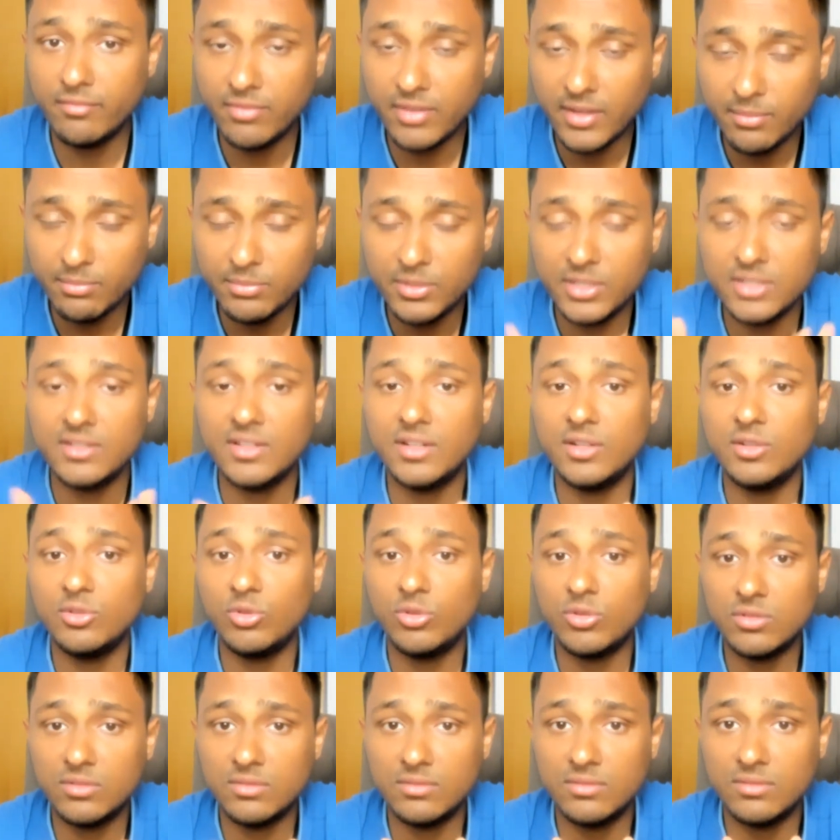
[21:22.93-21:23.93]
families are
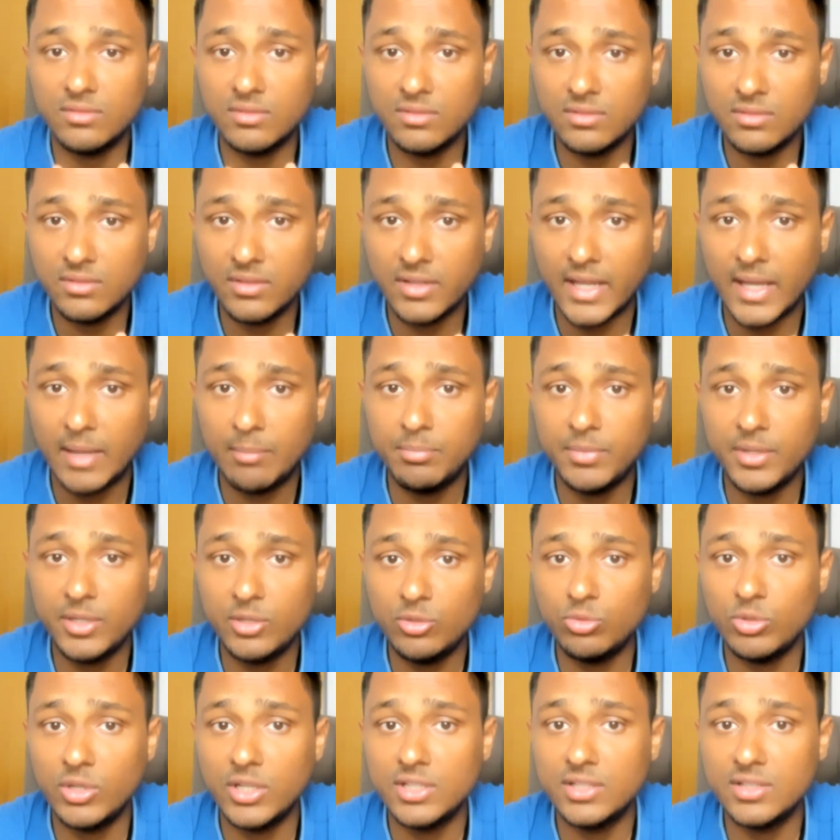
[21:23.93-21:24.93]
not happy
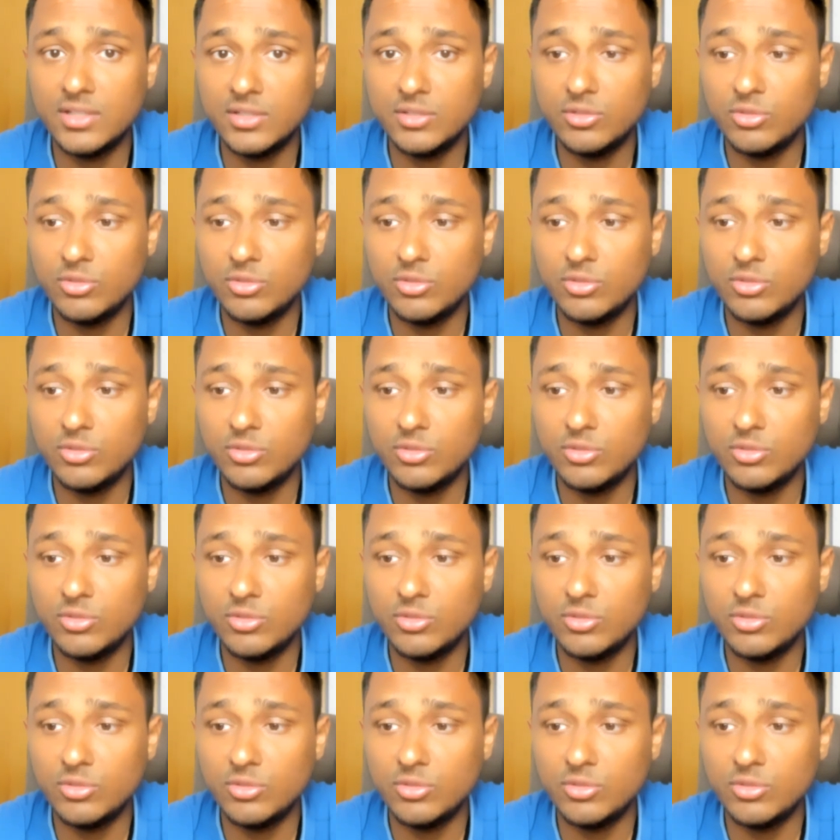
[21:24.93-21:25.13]
together.